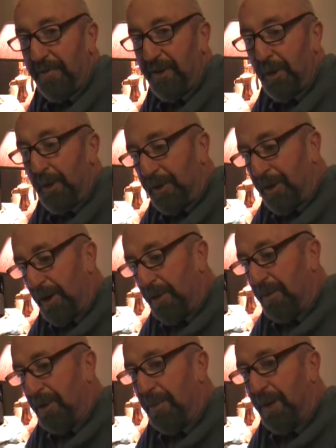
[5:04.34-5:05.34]
No
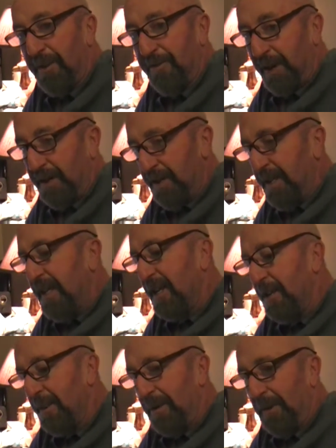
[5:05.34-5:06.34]
Return with Bridget Fonda?
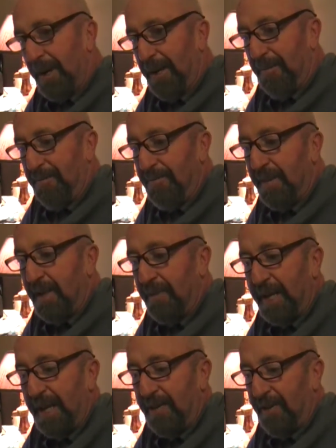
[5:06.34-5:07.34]
You might want to.
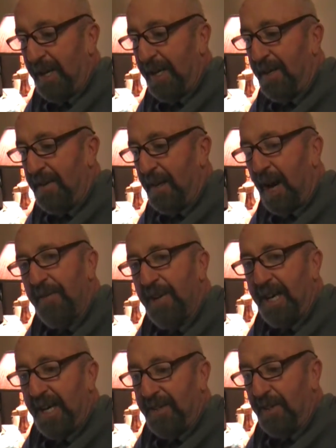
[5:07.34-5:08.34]
Because Harvey
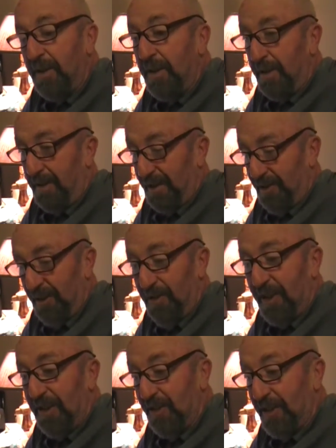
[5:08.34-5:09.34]
Keitel, as soon
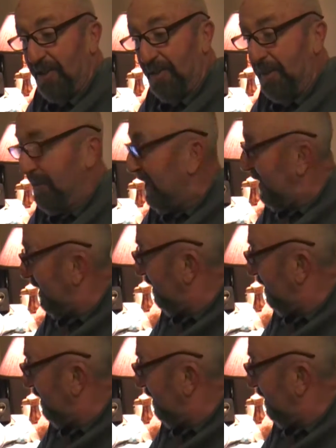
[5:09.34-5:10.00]
as I saw this movie,